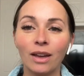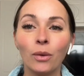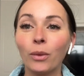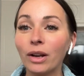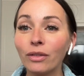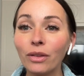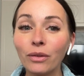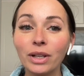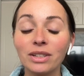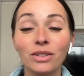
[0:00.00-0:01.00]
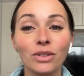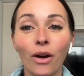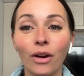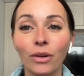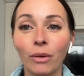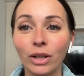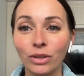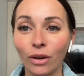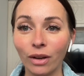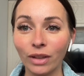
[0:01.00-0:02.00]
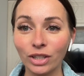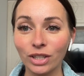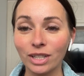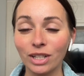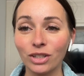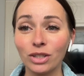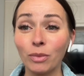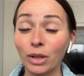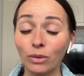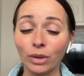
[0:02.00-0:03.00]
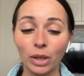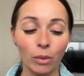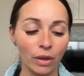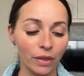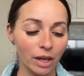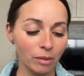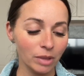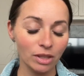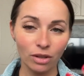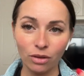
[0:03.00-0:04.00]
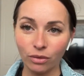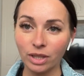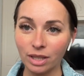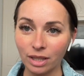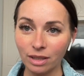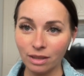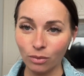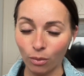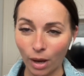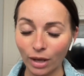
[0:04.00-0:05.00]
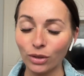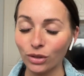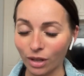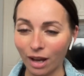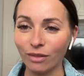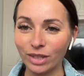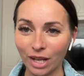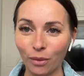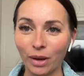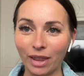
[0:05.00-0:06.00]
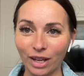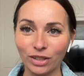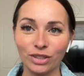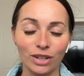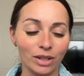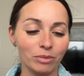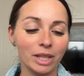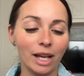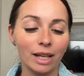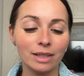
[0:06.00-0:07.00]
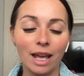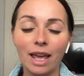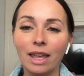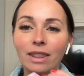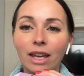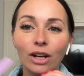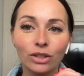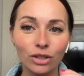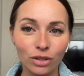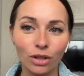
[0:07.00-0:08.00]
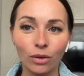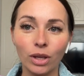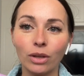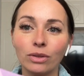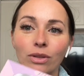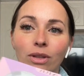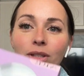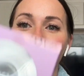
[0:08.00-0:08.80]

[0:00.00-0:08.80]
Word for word: whatever the reasons are why you don't have lash extensions but you really want them these are the reasons why you should have diy lashes on because they are just so cute so these